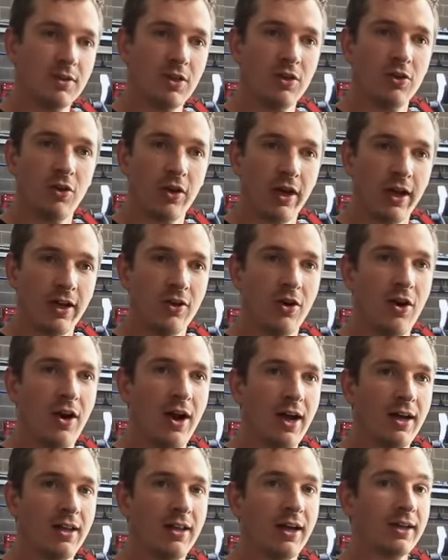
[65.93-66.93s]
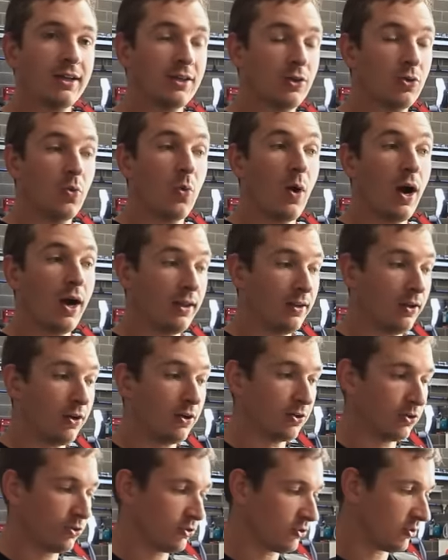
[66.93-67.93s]
you'll not get caught out like quite a
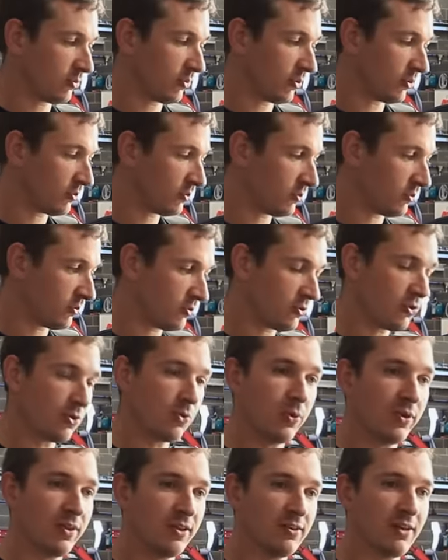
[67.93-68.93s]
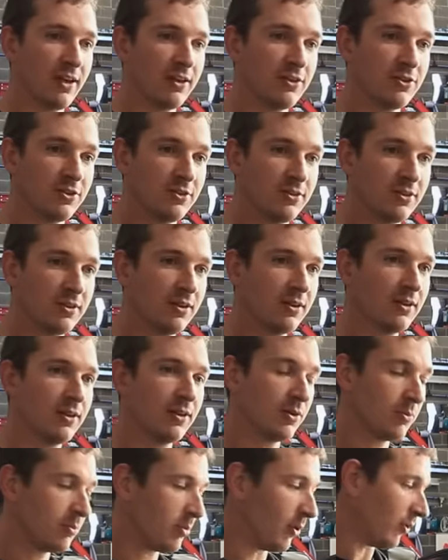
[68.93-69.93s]
lot of customers do with this engine.
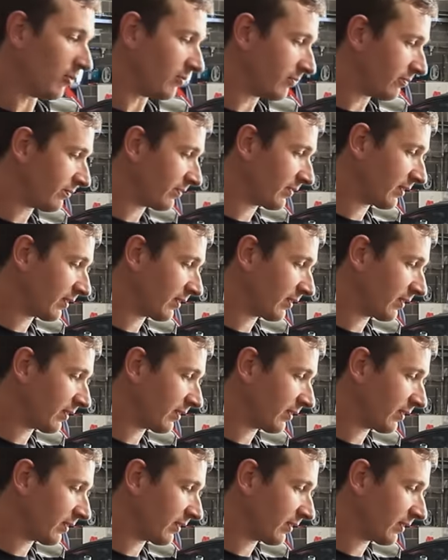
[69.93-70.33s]
But